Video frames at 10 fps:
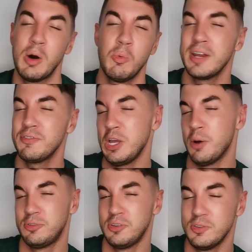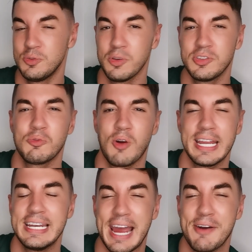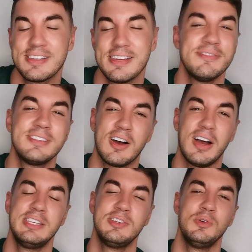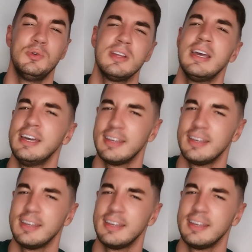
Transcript: well, one of the options was to write a narrative titled